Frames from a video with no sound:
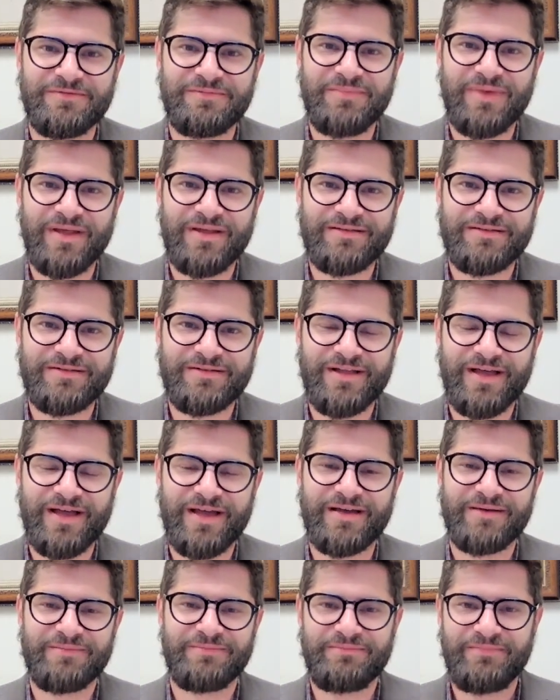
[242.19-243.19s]
mental
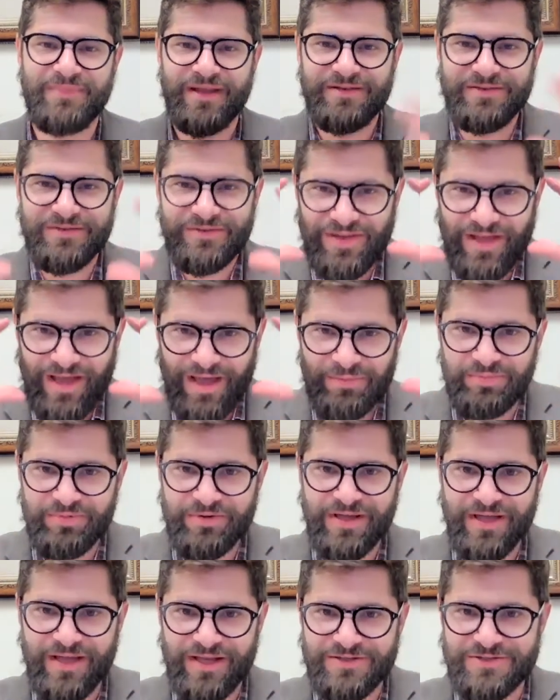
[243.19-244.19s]

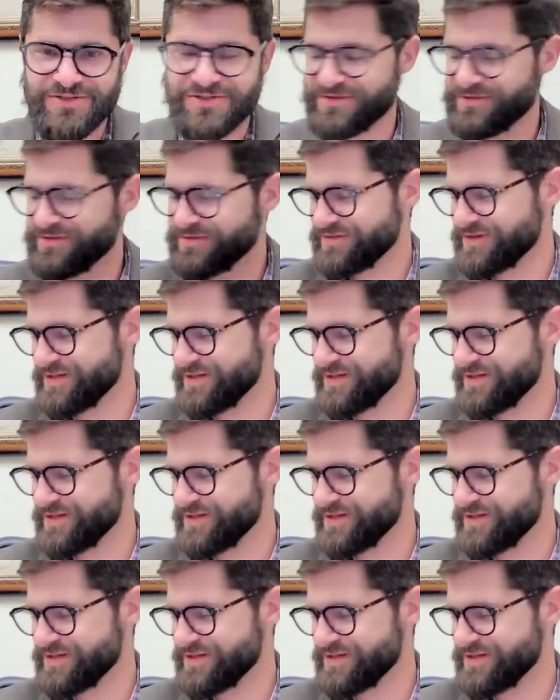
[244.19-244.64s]
apprehensions.